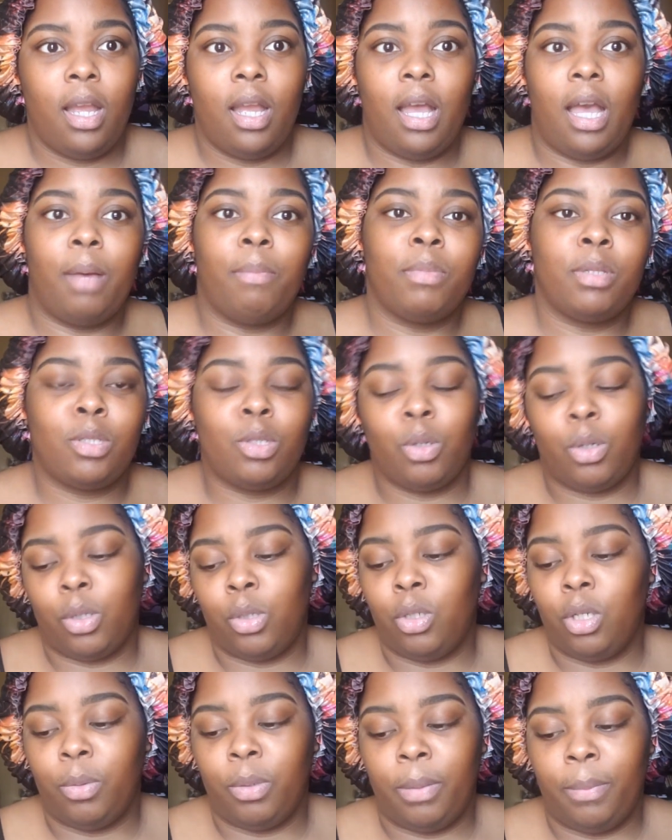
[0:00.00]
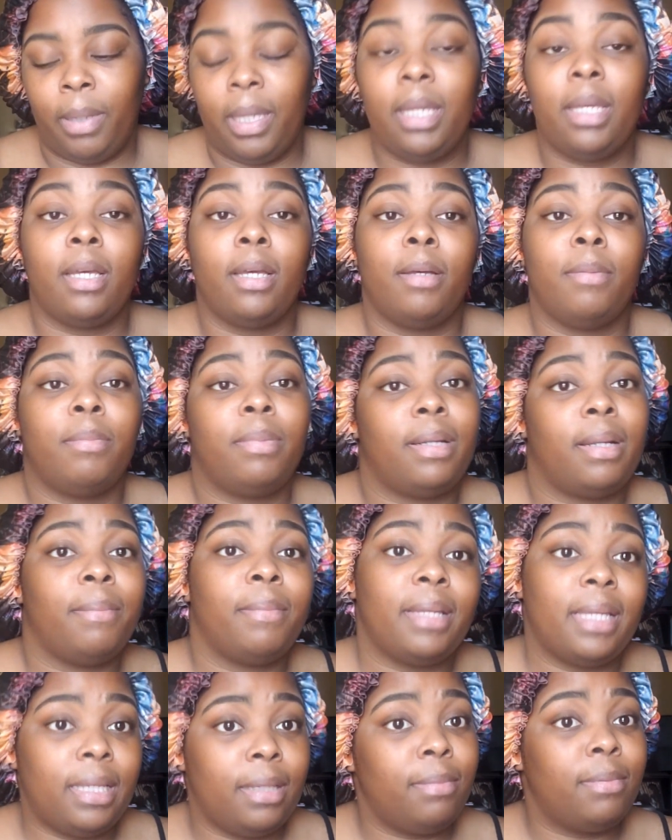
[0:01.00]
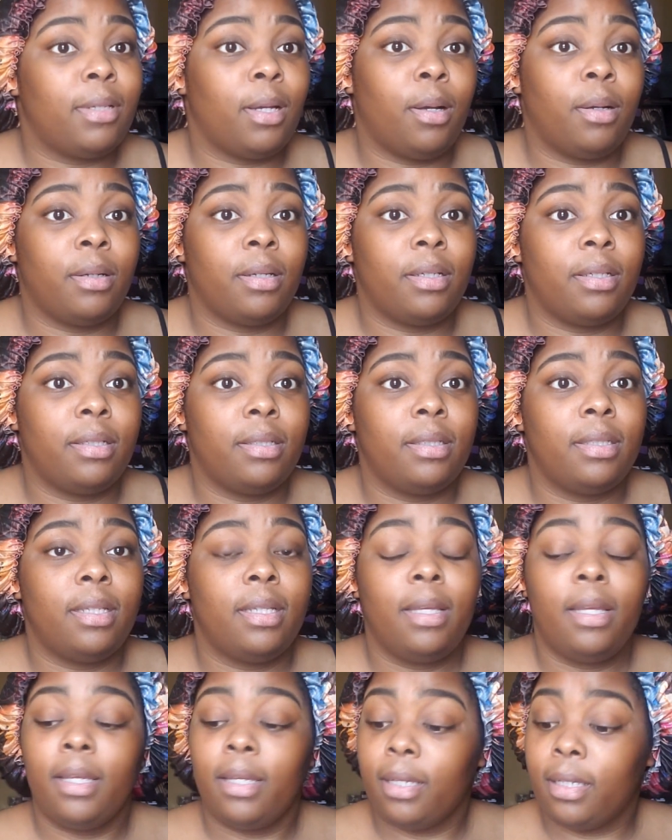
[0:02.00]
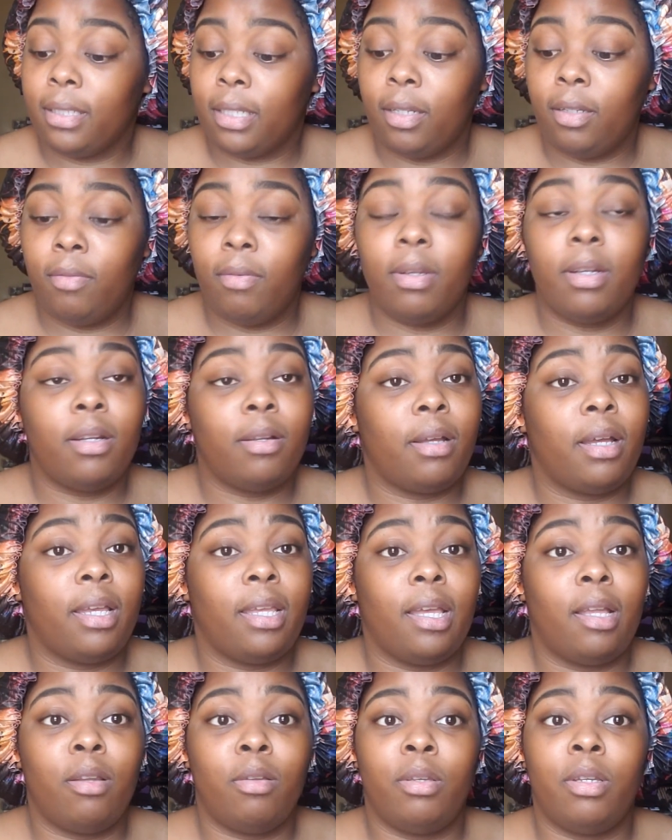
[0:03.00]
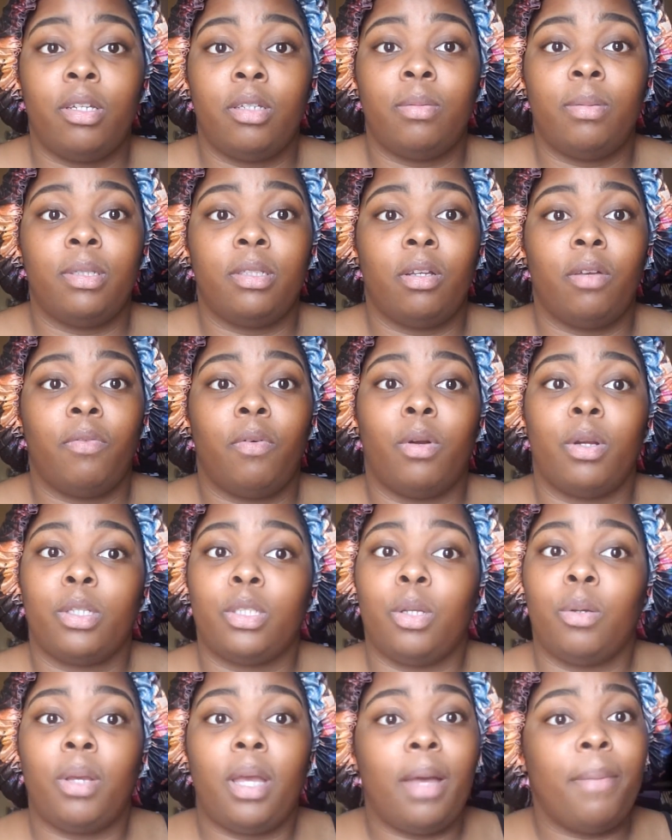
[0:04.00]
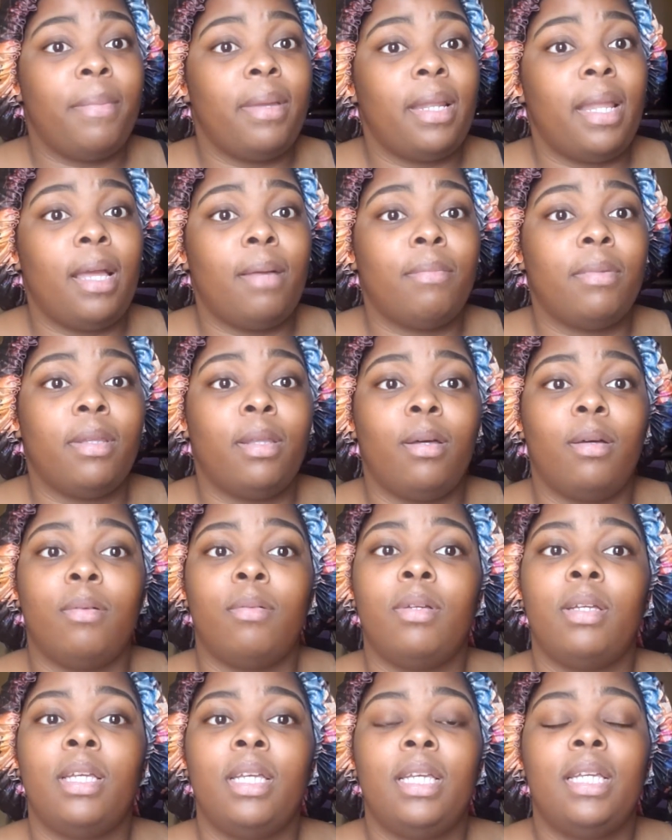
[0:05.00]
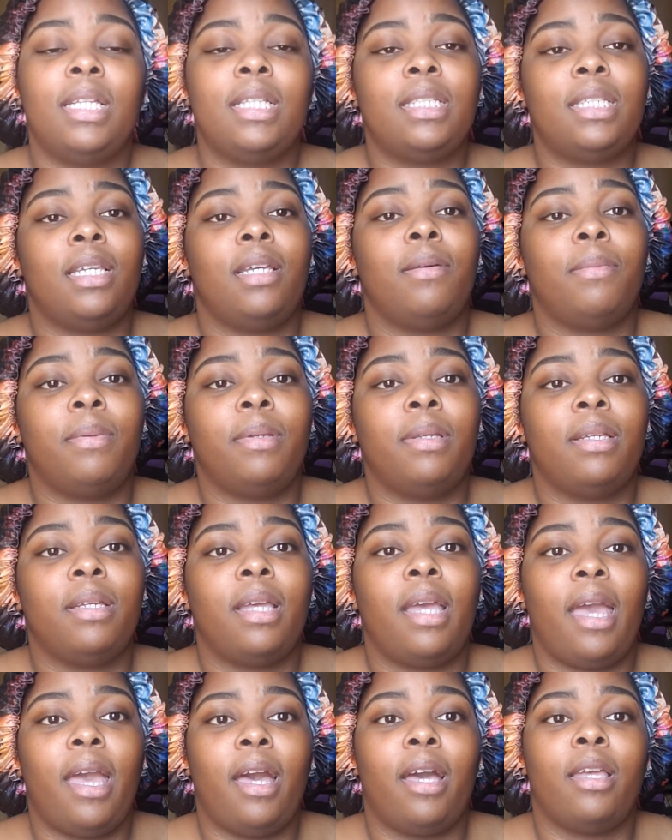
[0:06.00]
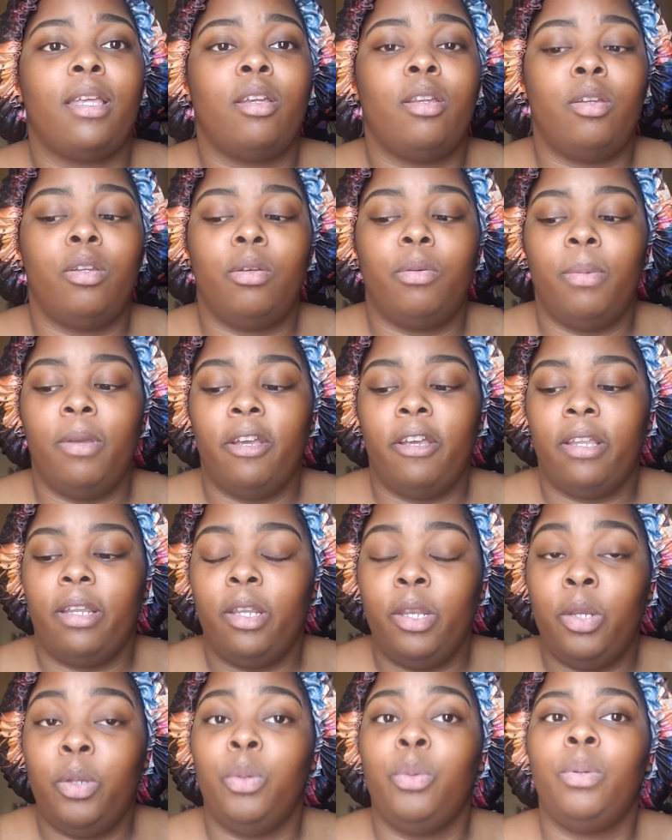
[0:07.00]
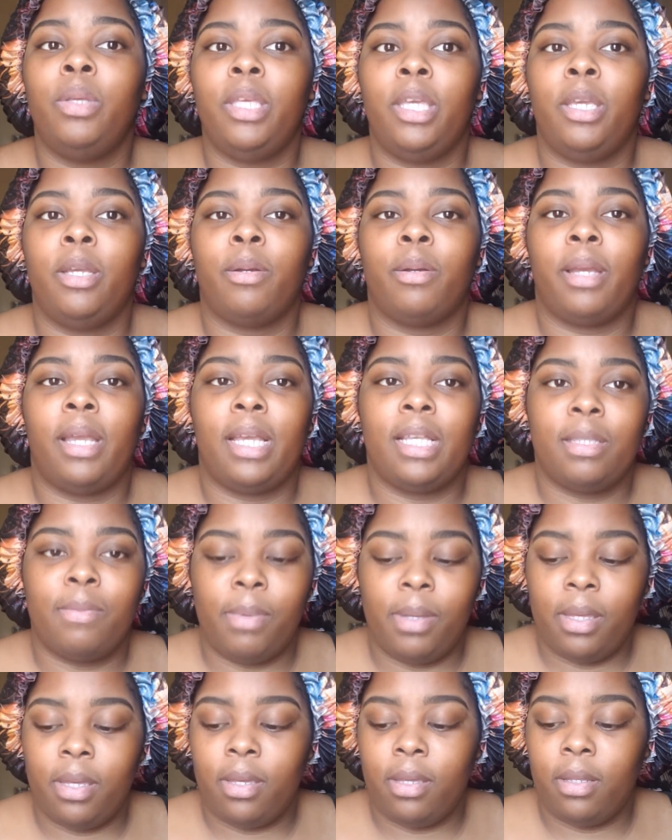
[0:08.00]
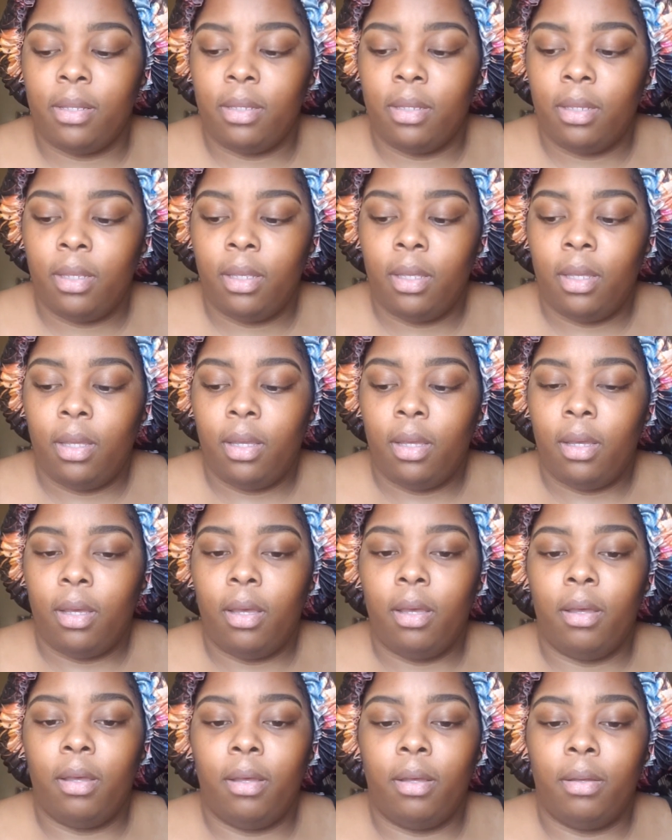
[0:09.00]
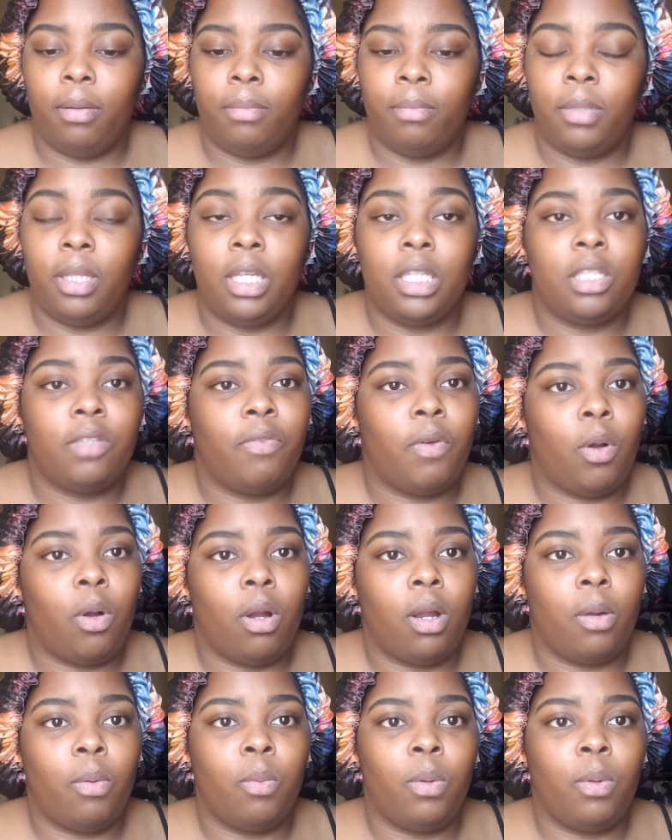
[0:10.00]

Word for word: I'm going to start doing my makeup, but I'm going to keep talking, because I do want to know how y'all new year's been so far. So comment down below, tell me how your new new year has been um, thus far.